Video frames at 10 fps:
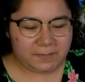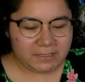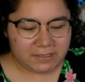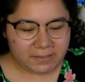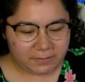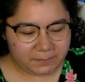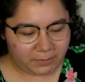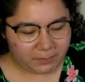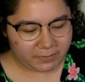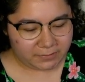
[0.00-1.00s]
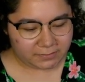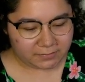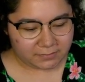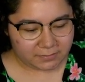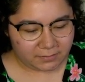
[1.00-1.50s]
you did that on purpose,
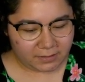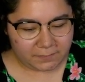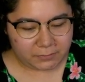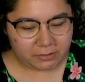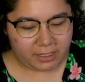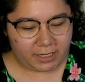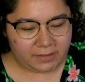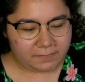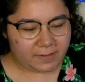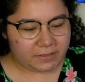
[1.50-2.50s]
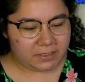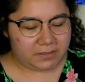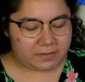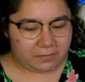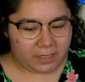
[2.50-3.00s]
if you're trying to hide the fact that
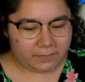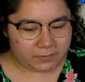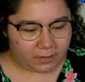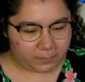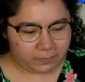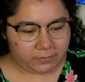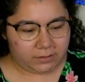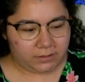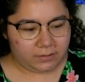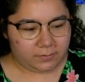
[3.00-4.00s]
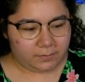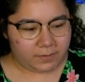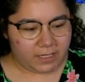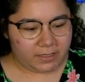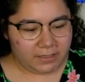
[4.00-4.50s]
you don't have a topper, but
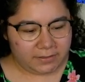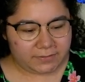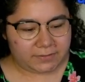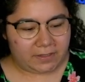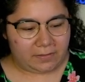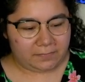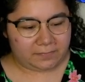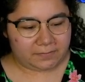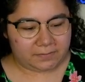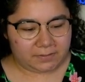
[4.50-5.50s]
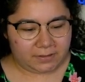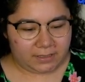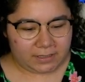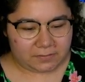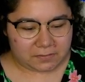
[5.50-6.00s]
that in itself
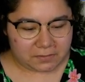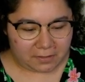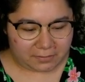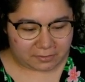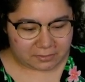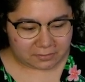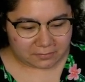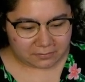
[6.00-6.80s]
is sus.